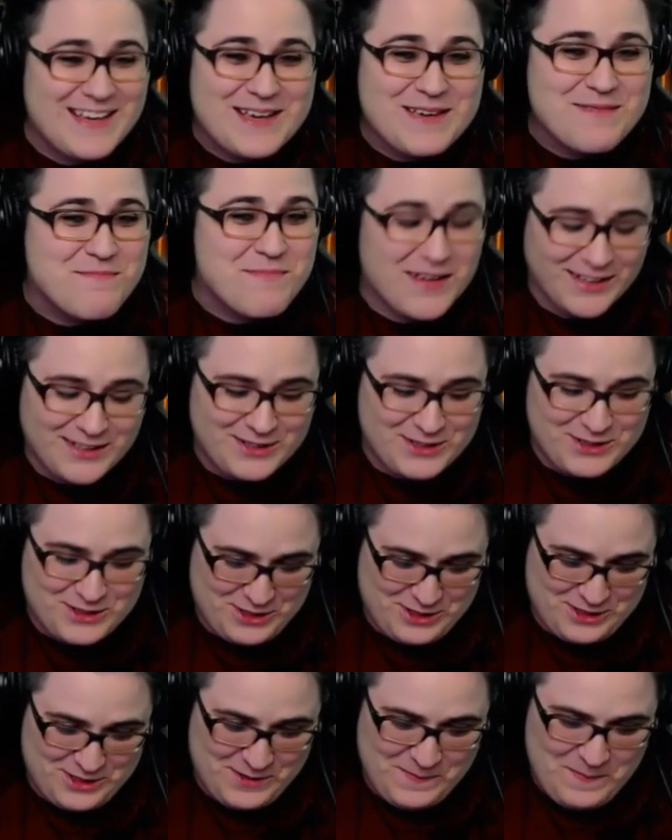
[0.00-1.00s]

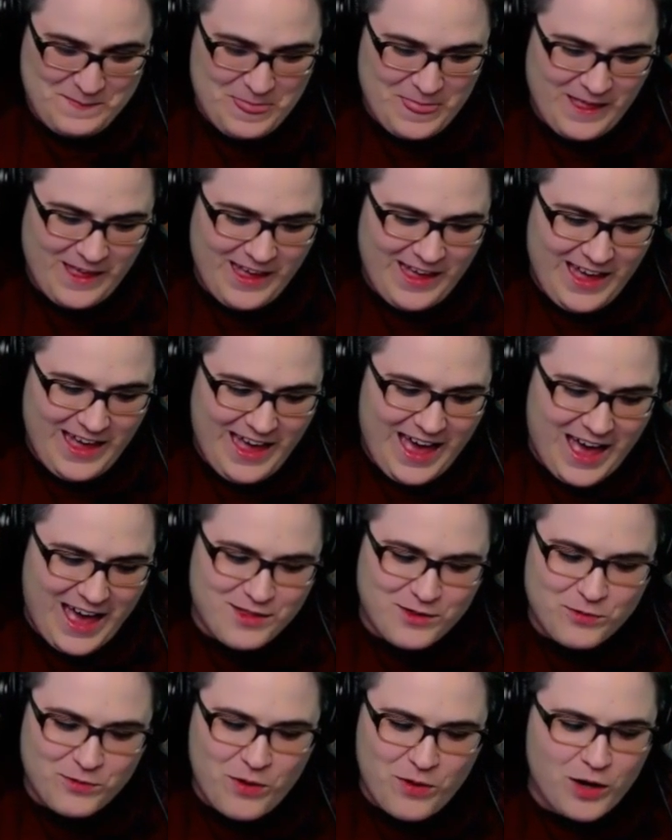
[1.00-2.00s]
mixture. And
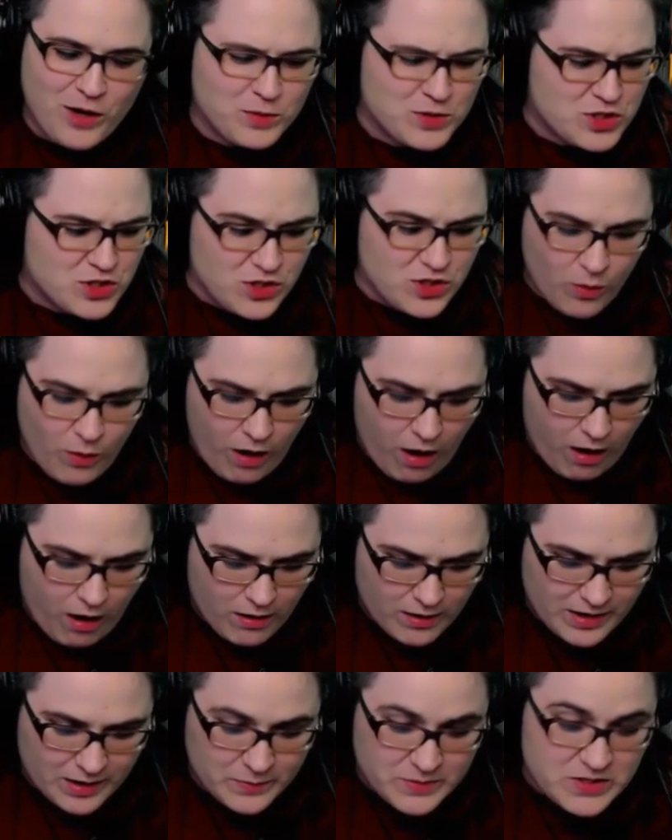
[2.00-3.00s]
the rock was so
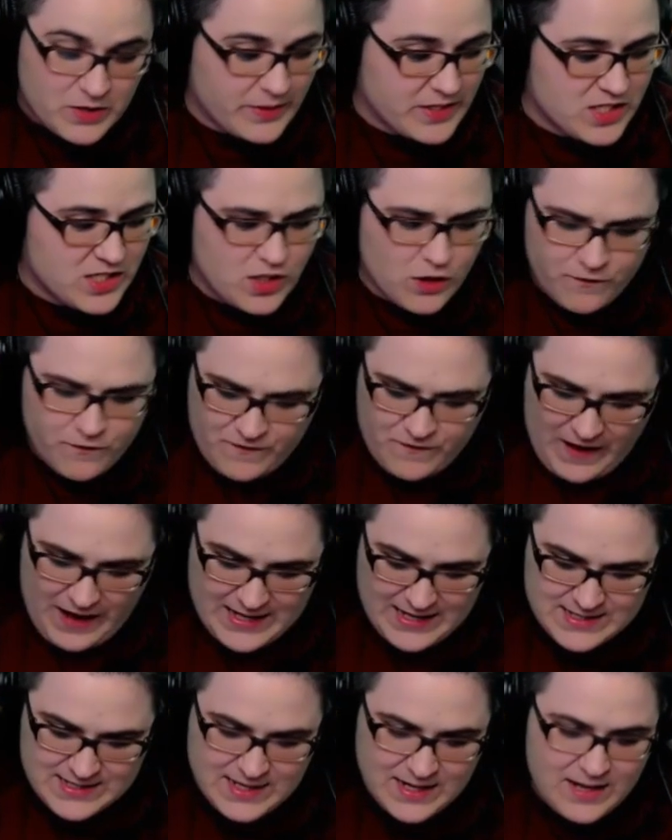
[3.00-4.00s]
hard and was going so
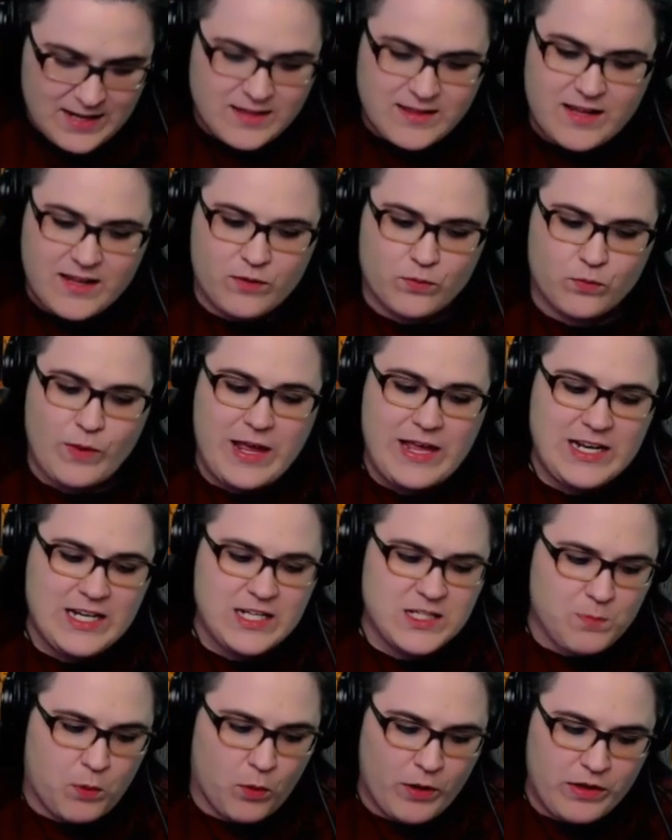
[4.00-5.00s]
fast that it ran
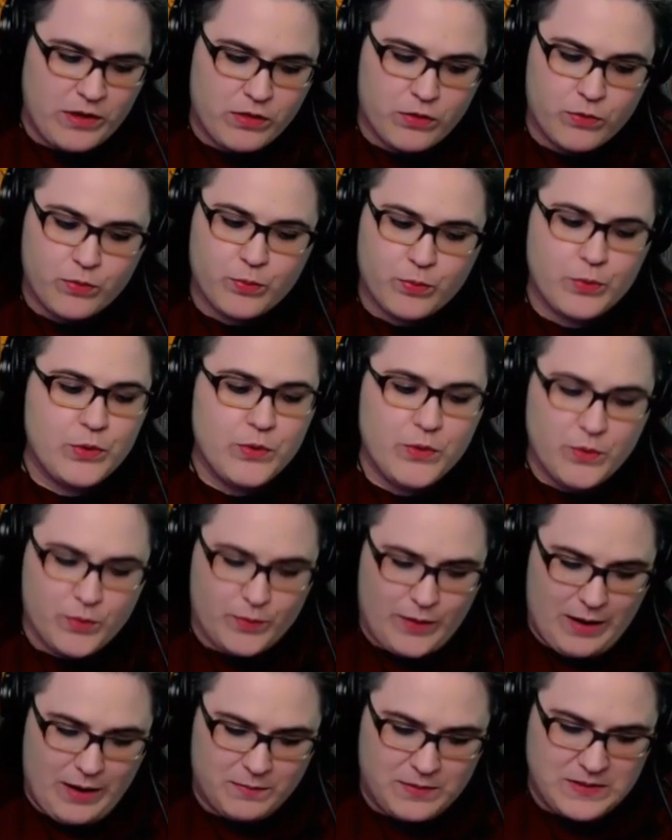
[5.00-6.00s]
its point through the
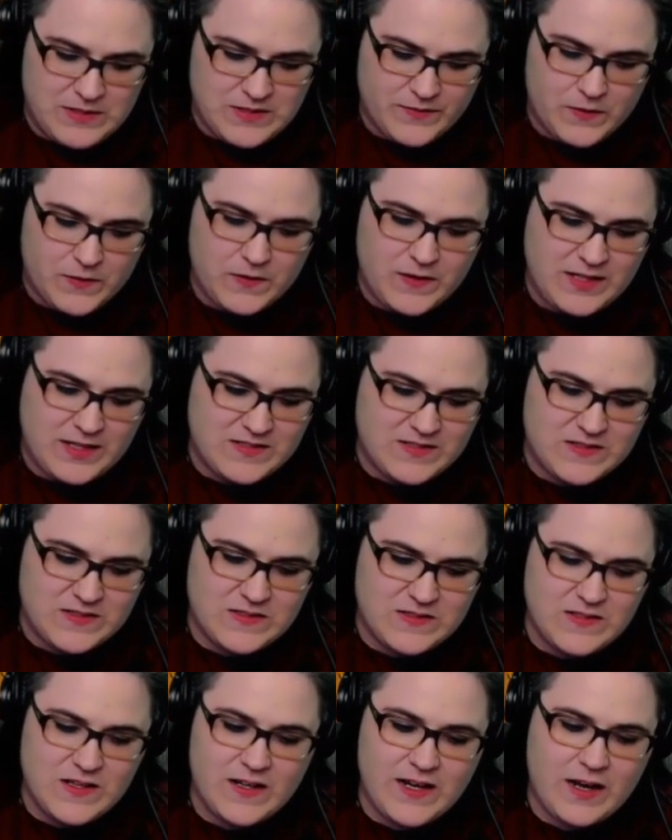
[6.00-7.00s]
round piece of earth and
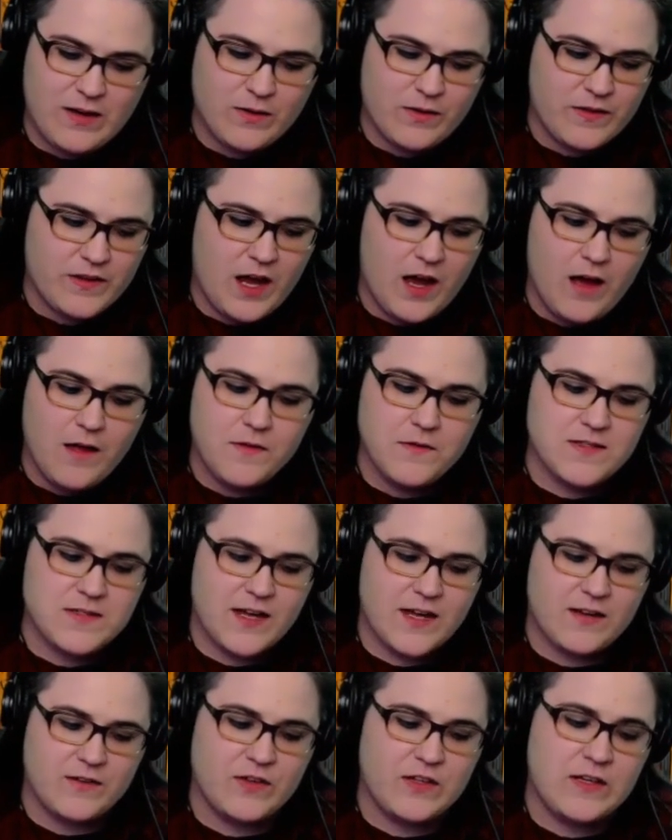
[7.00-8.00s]
stuck out on the other
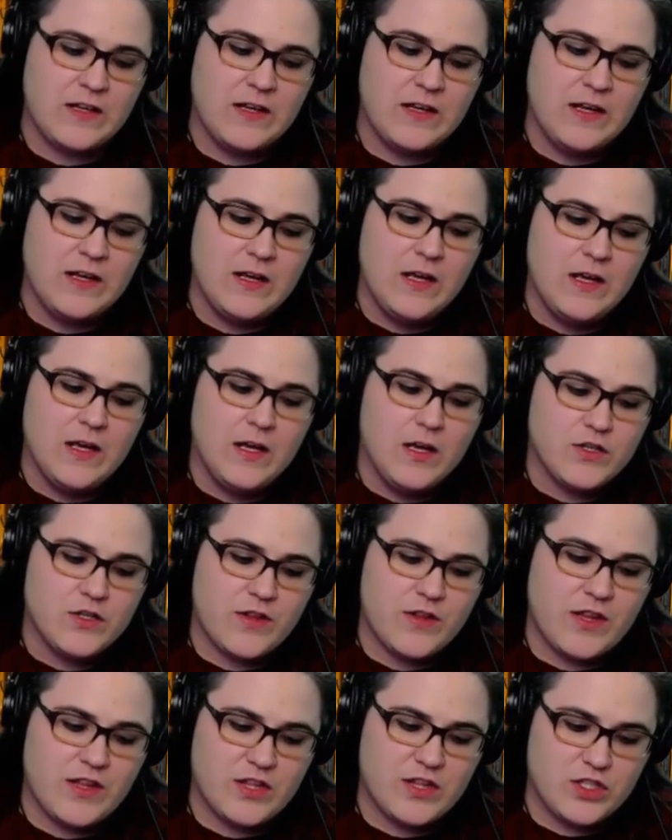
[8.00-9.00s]
side of it, so that
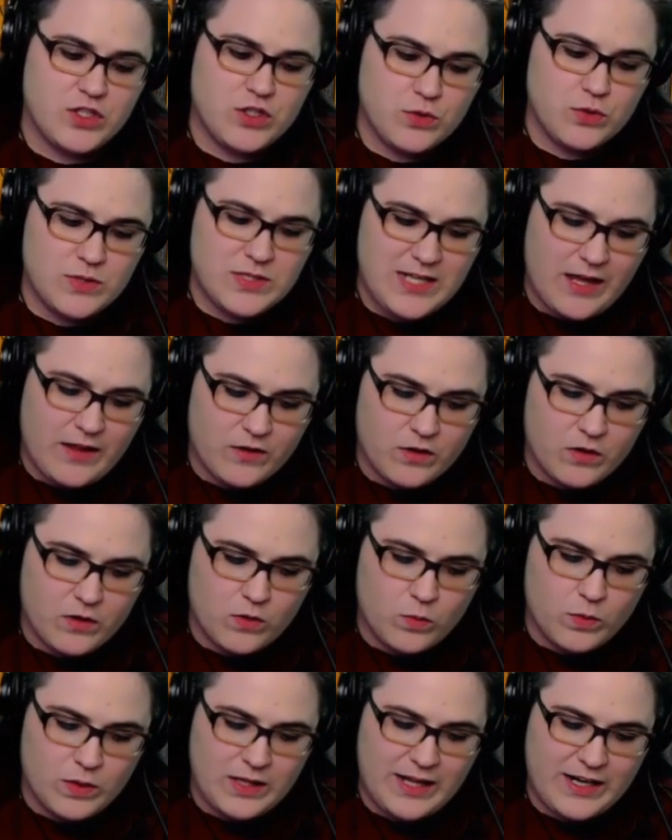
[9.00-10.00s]
the two together
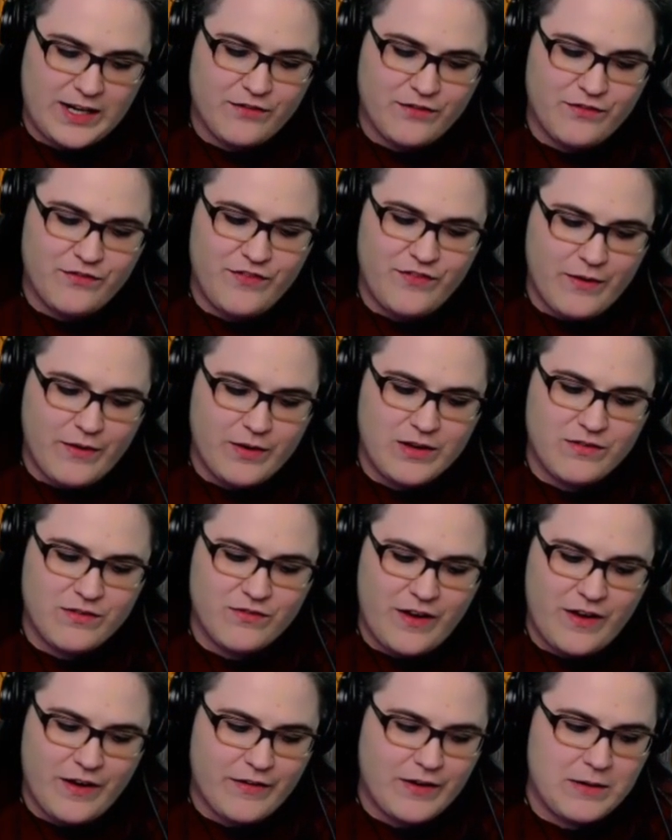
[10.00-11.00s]
were like a very,
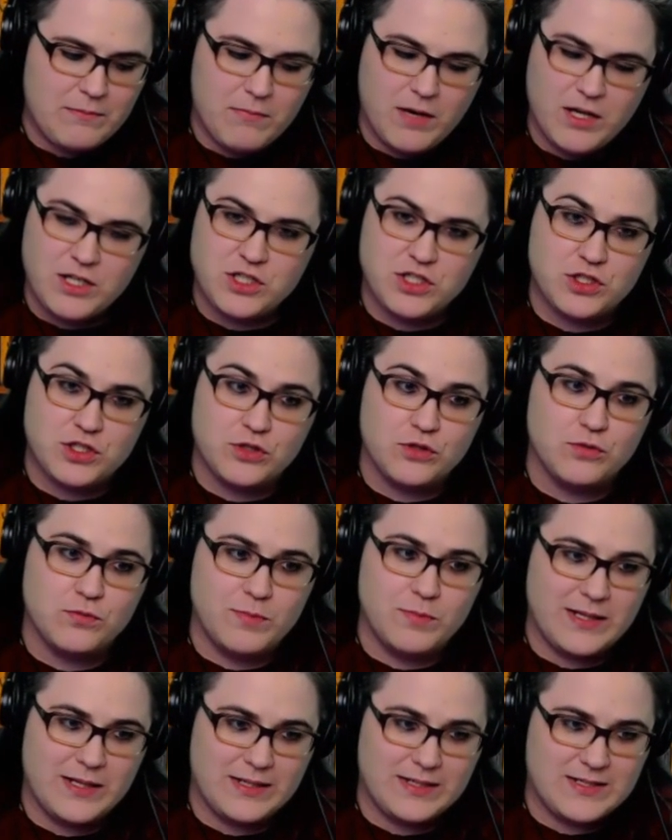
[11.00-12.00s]
very much too
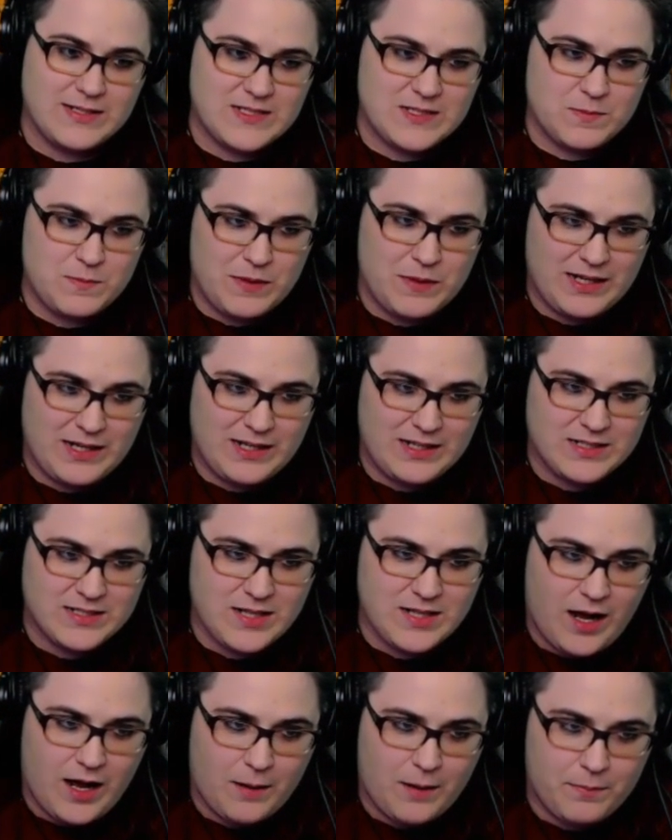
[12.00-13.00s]
big spinning
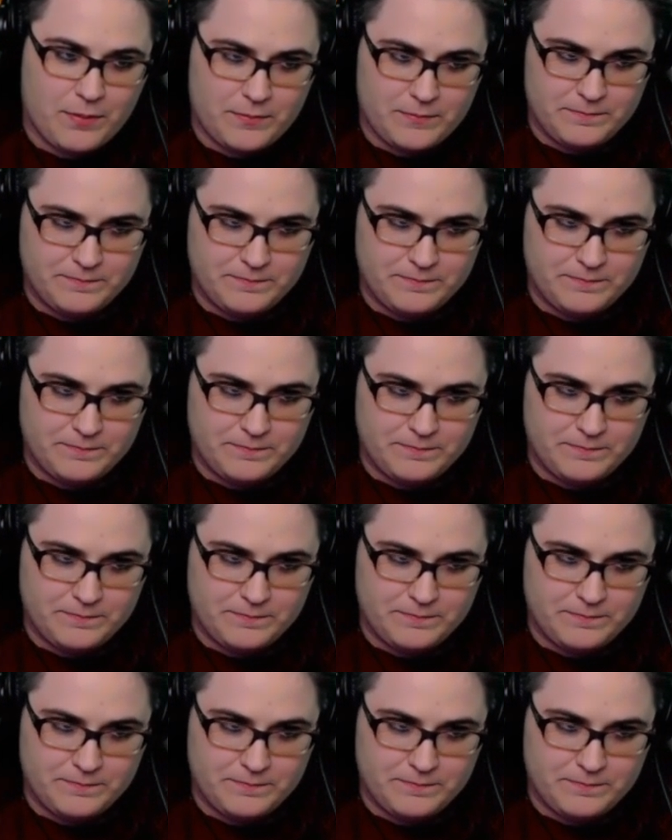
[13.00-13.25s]
top.